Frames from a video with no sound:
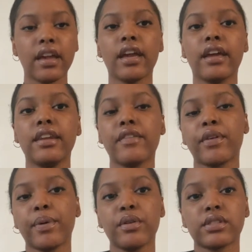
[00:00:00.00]
and
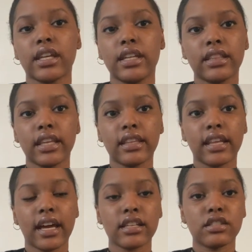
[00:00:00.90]
never post anything
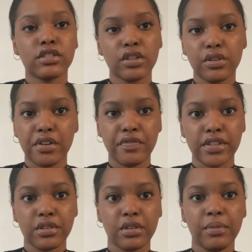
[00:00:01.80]
that has to show your
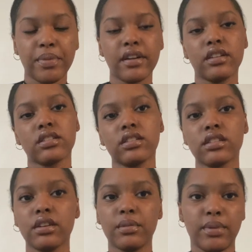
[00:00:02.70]
physical appearance and
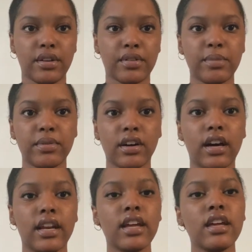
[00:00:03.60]
still be creeped
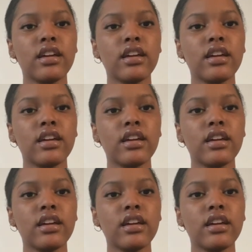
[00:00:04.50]
on.